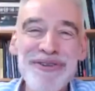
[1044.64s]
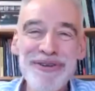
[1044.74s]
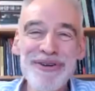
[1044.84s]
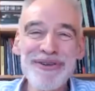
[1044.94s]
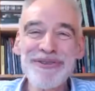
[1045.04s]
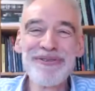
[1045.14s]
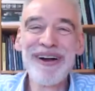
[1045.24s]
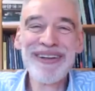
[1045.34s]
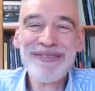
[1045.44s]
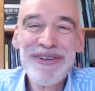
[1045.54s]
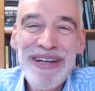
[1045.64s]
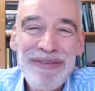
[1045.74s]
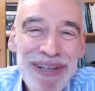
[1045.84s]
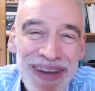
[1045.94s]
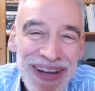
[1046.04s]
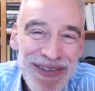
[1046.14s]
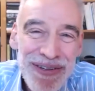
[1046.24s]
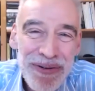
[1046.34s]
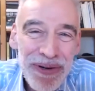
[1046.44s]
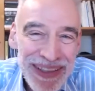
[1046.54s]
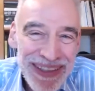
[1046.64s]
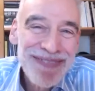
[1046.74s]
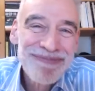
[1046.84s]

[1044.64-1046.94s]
to run in whichever direction you want.